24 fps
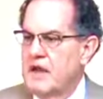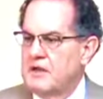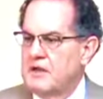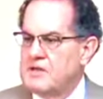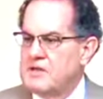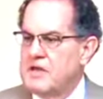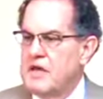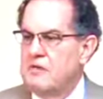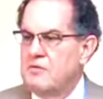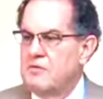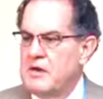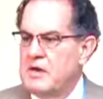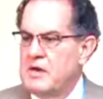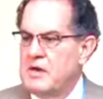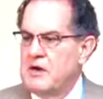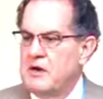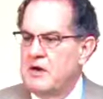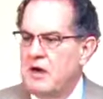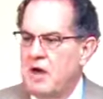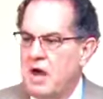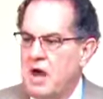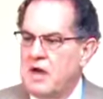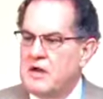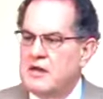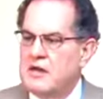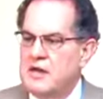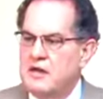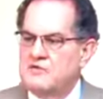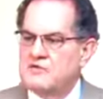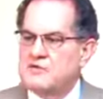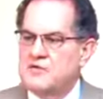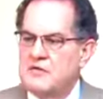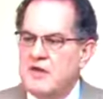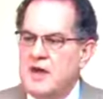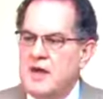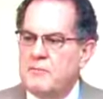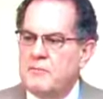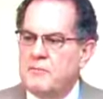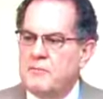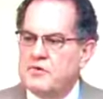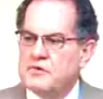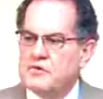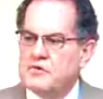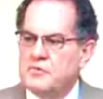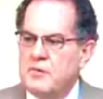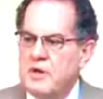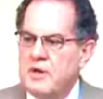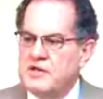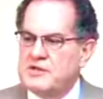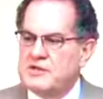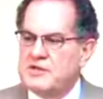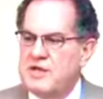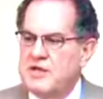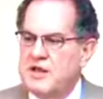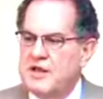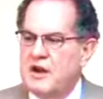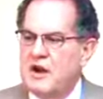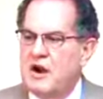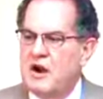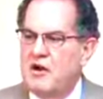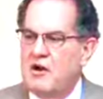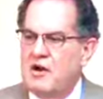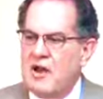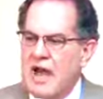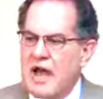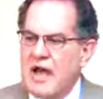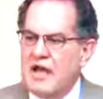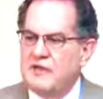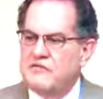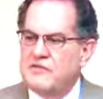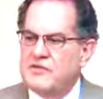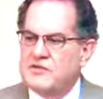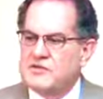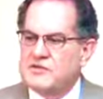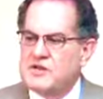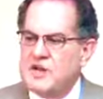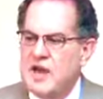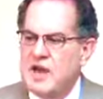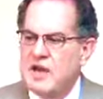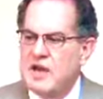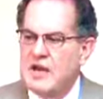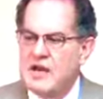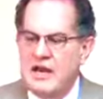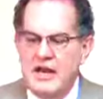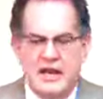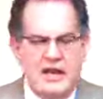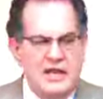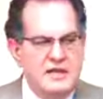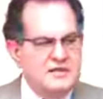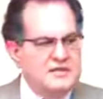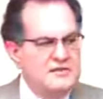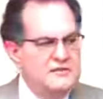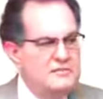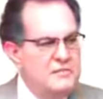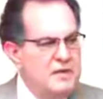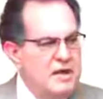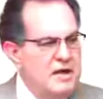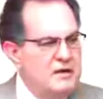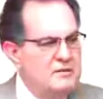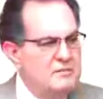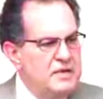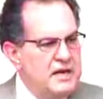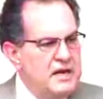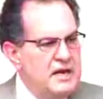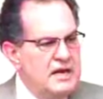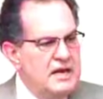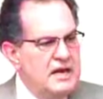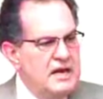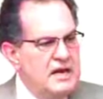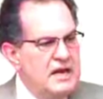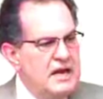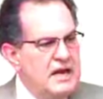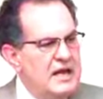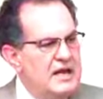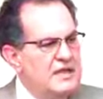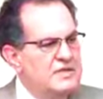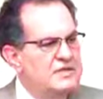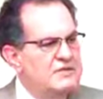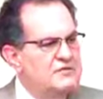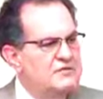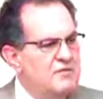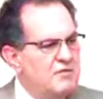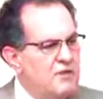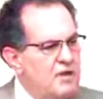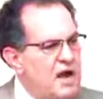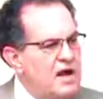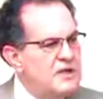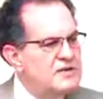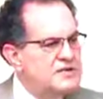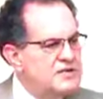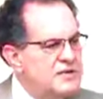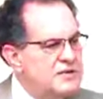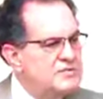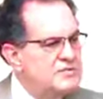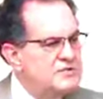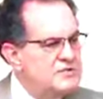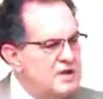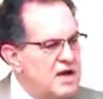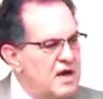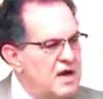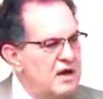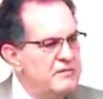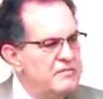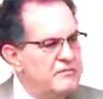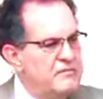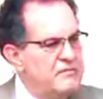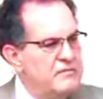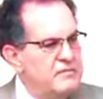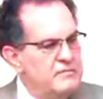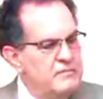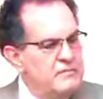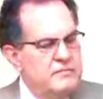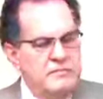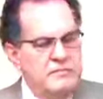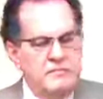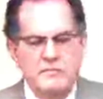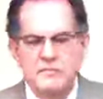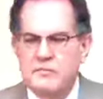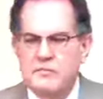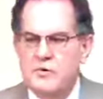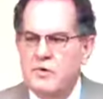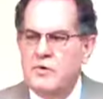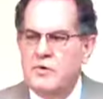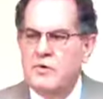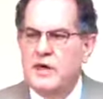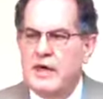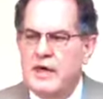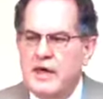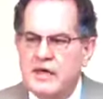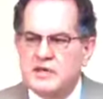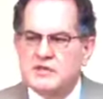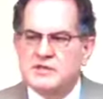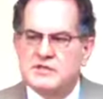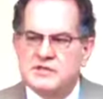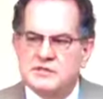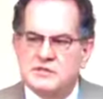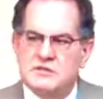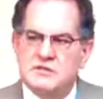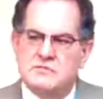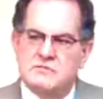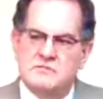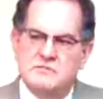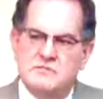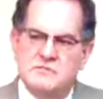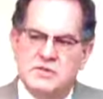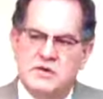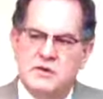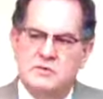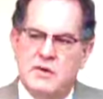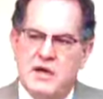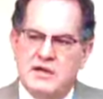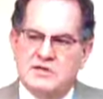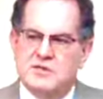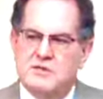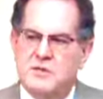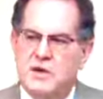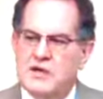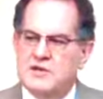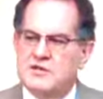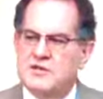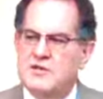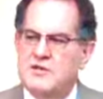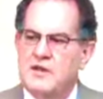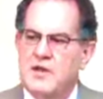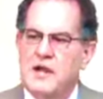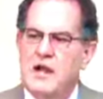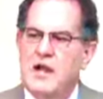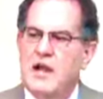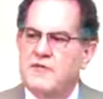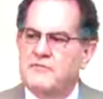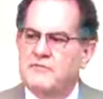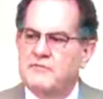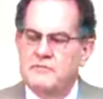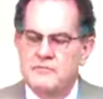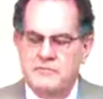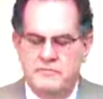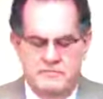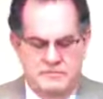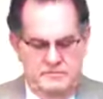I'll tell you, when God gives you that persuasion that our life is not in the hands of men, but in the hands of Christ Himself, who is the resurrection of the life.